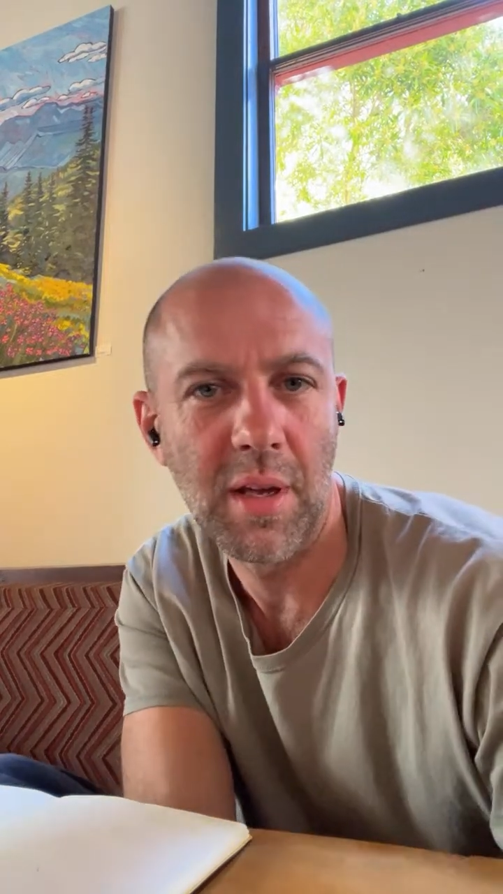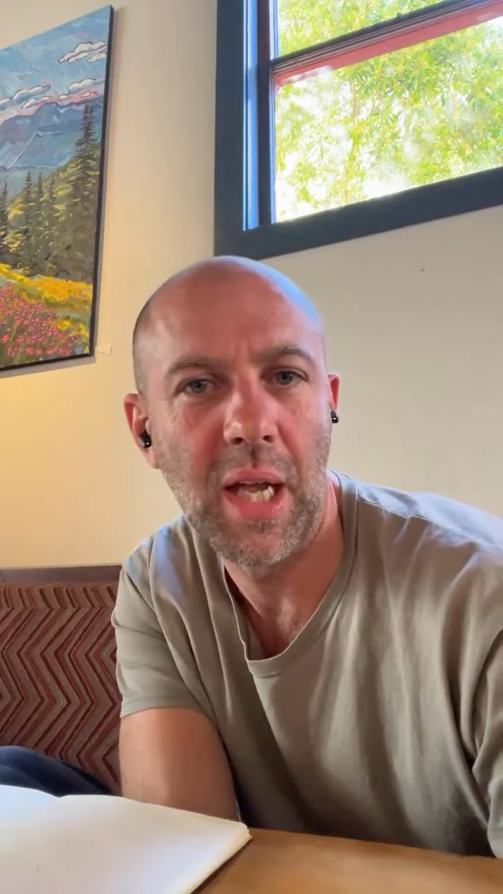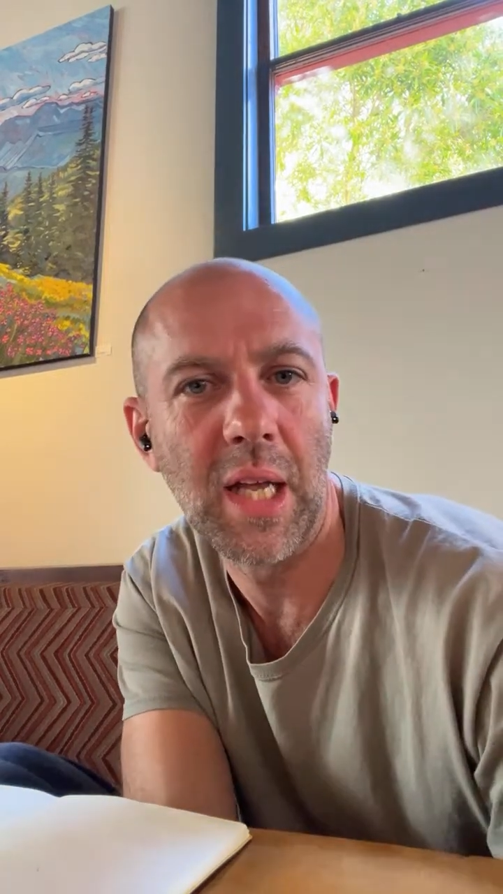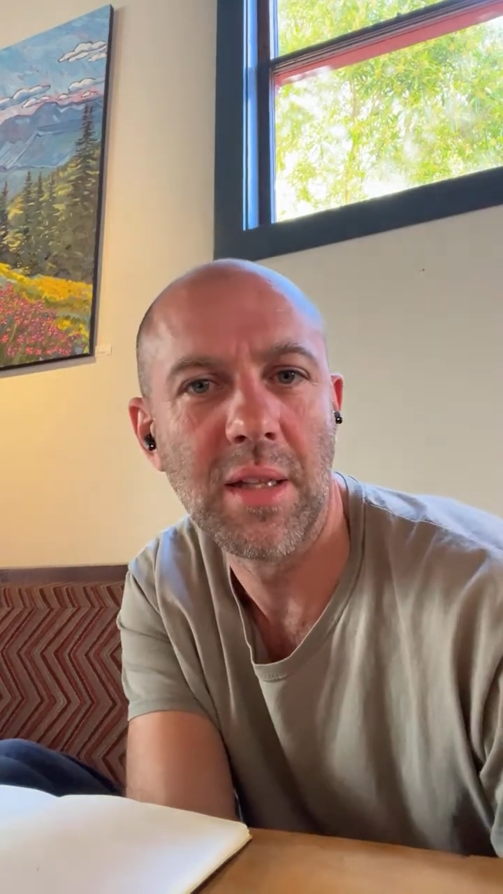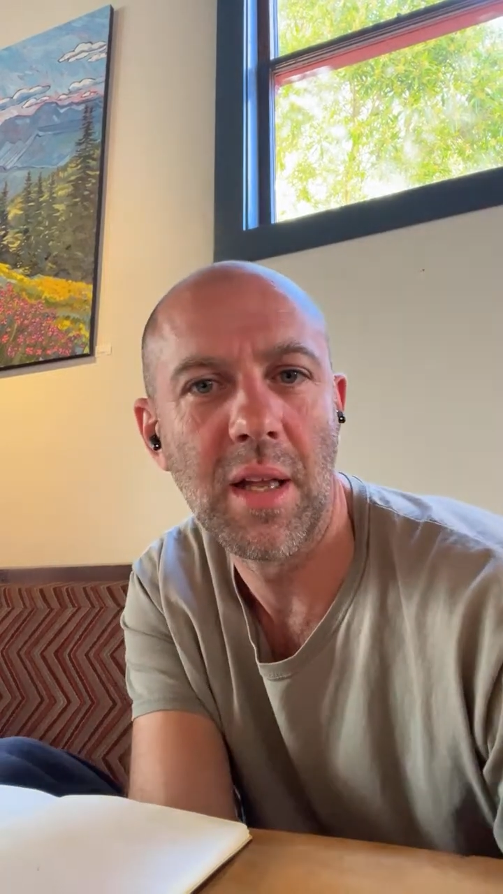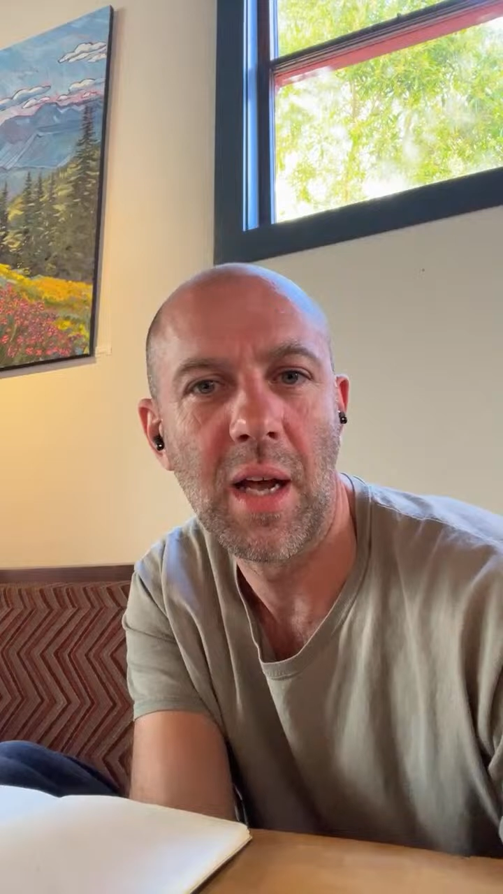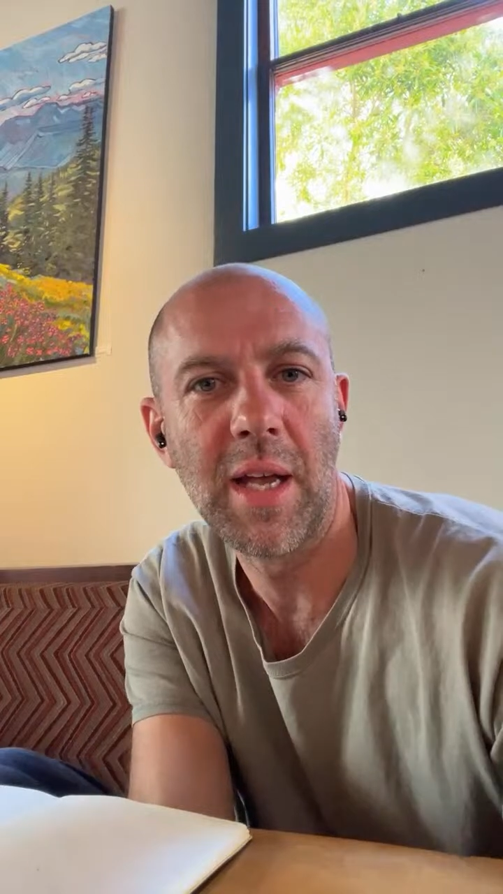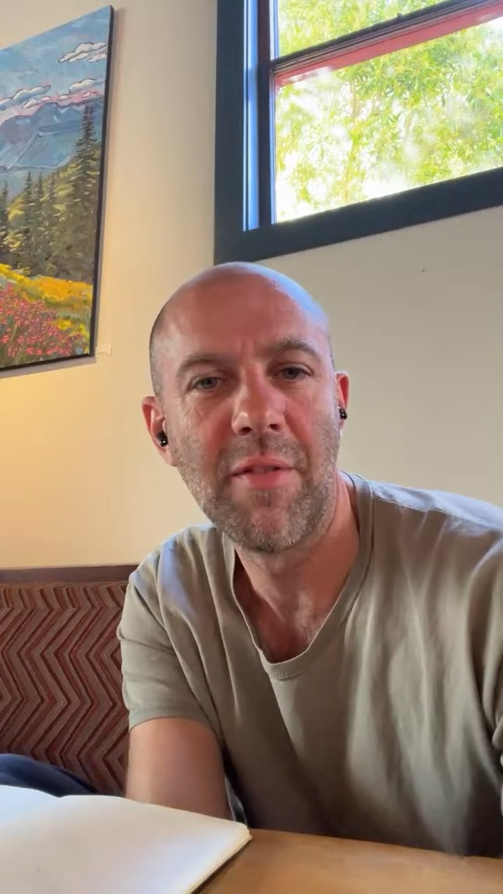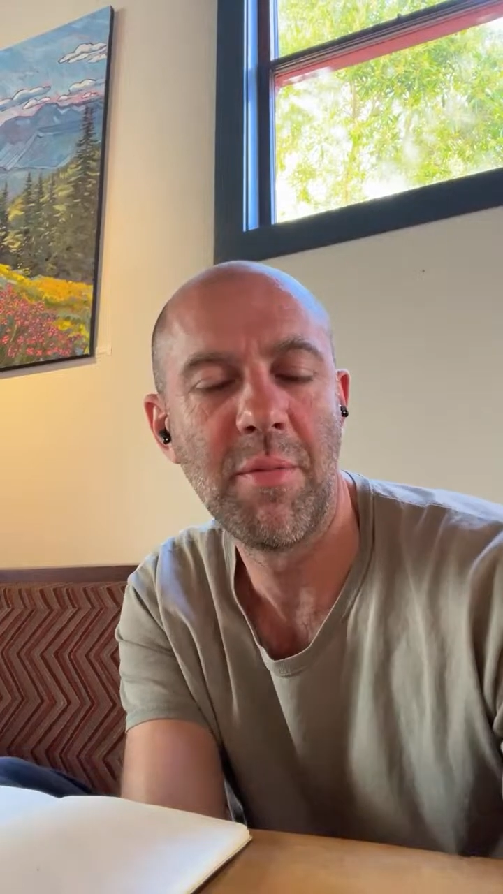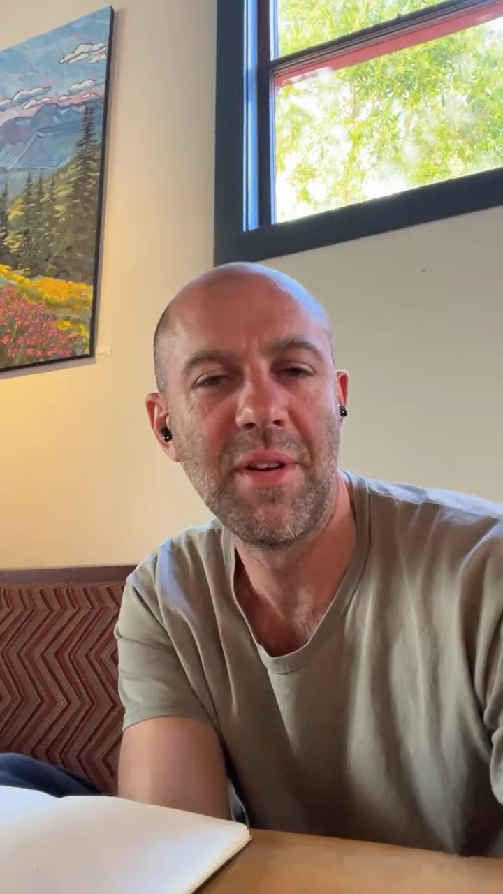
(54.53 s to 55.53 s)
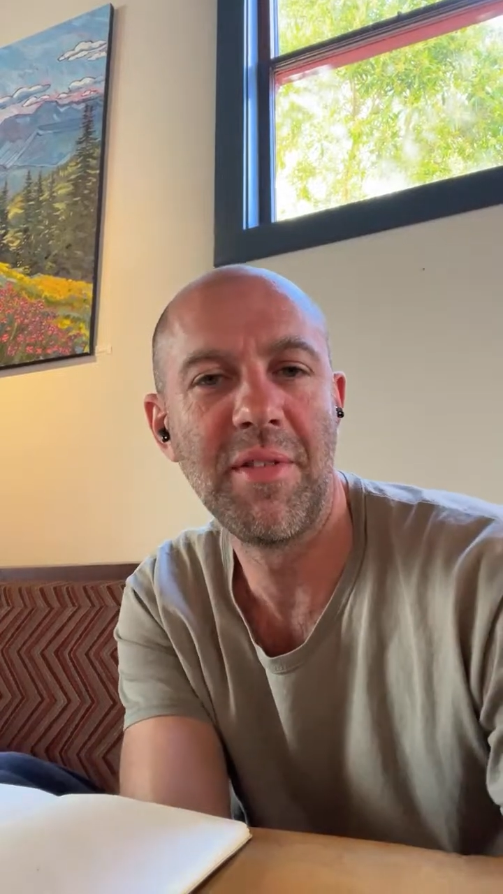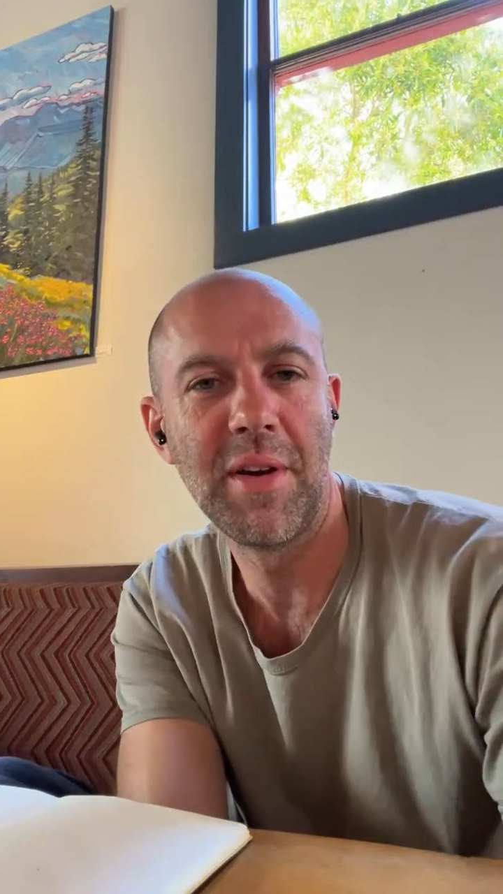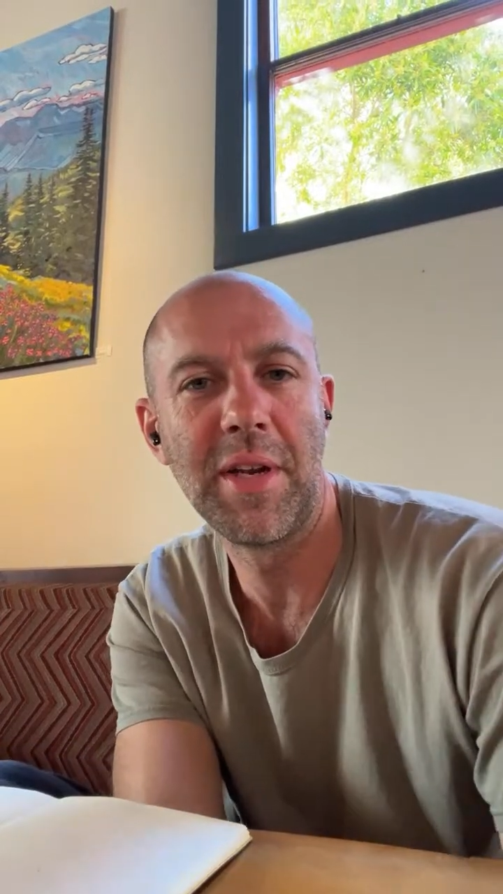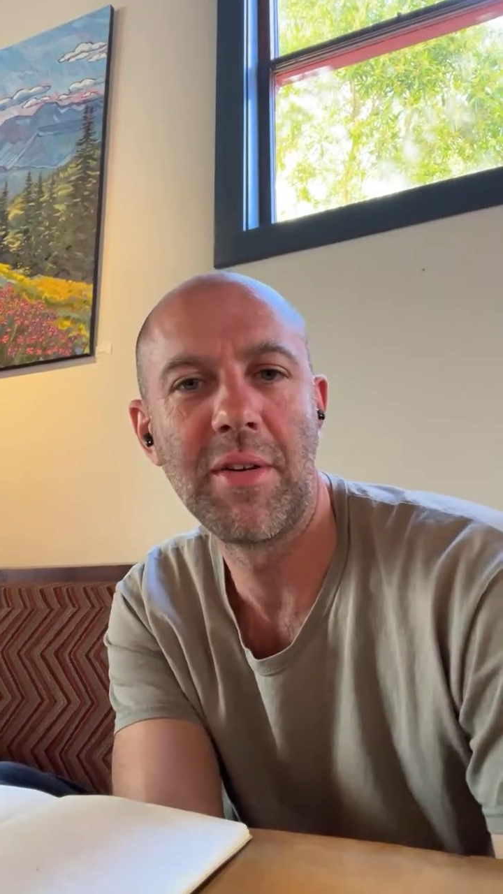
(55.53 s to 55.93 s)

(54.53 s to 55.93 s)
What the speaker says: And I have been very